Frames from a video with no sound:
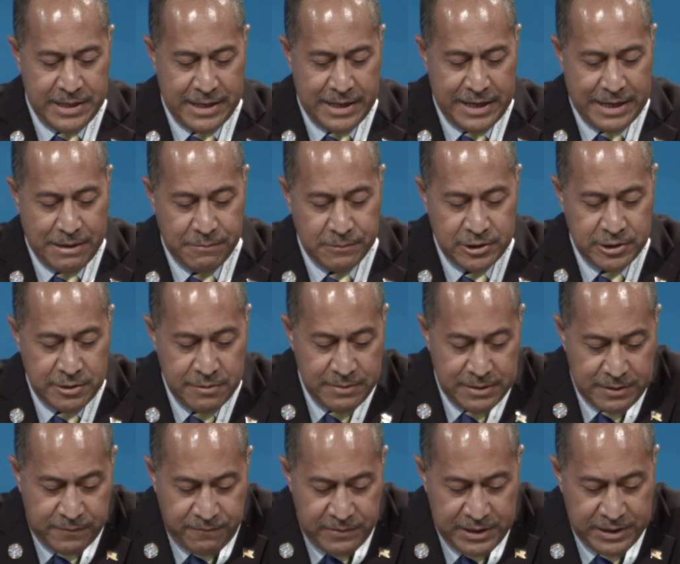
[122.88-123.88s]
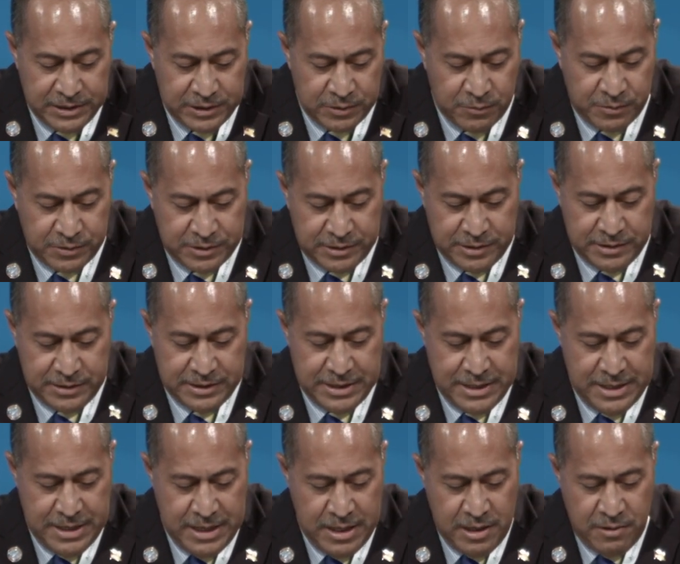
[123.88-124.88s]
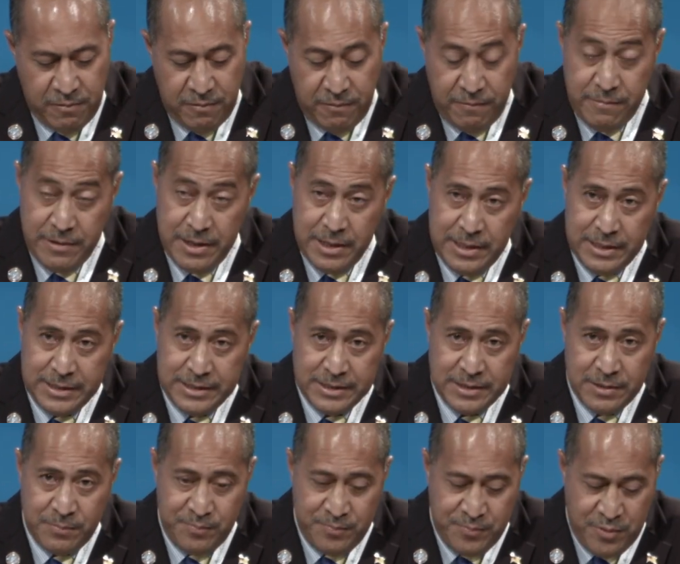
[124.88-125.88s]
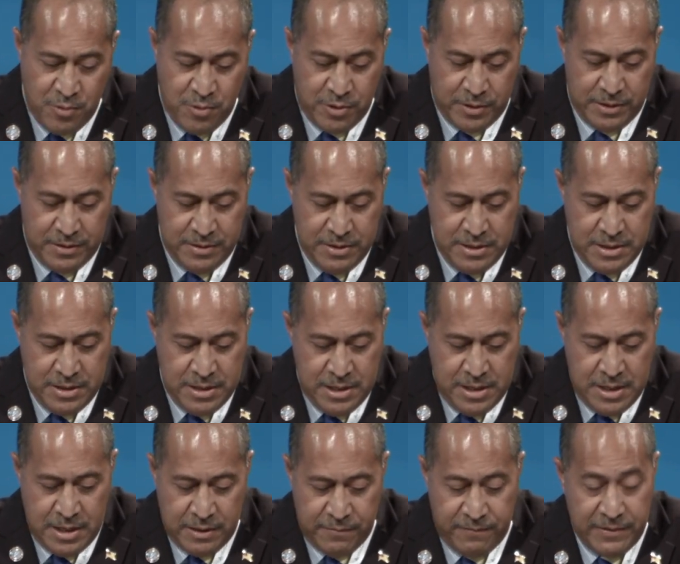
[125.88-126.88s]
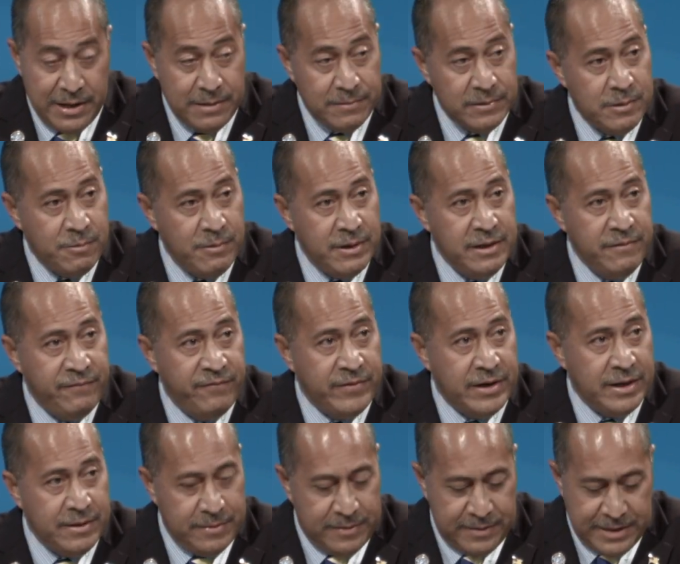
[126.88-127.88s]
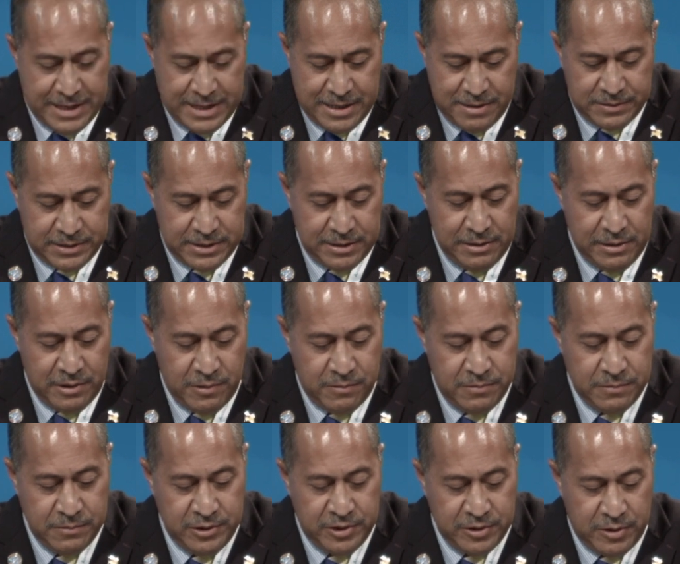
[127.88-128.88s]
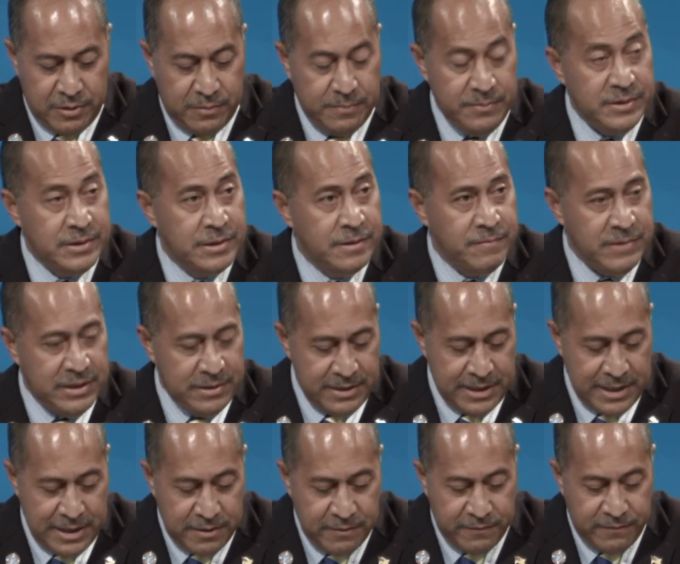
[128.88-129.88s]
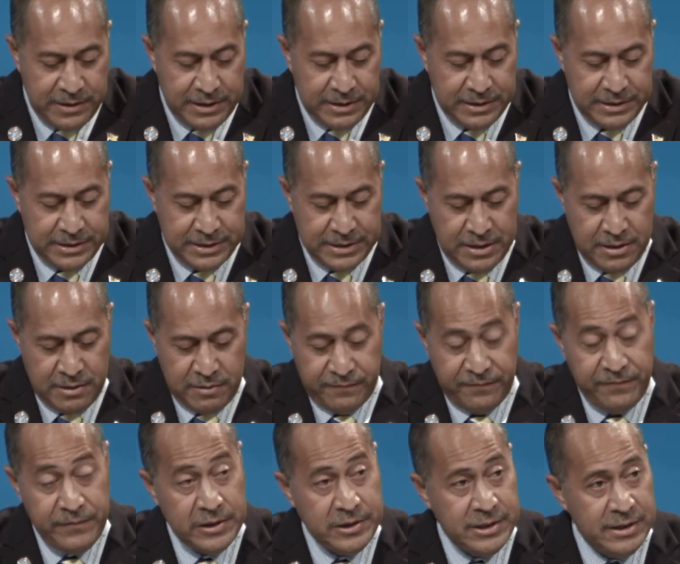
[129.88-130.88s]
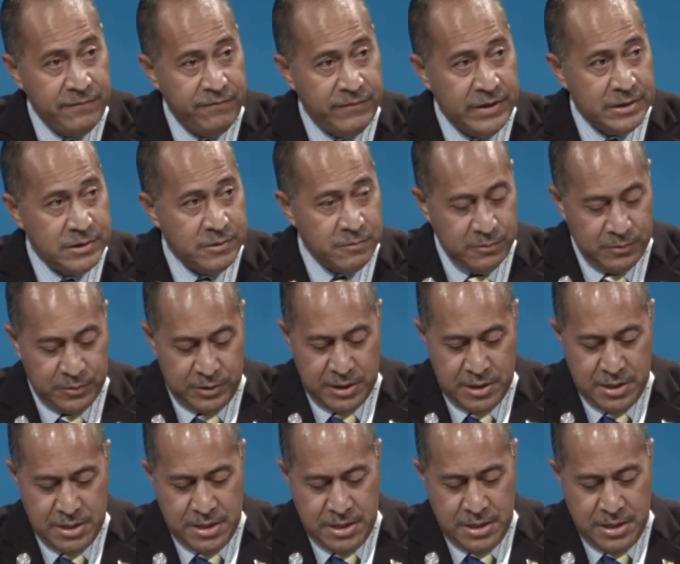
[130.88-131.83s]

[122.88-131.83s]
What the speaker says: that our tuna resources already support around 25,000 local jobs in canneries, on fishing vessels,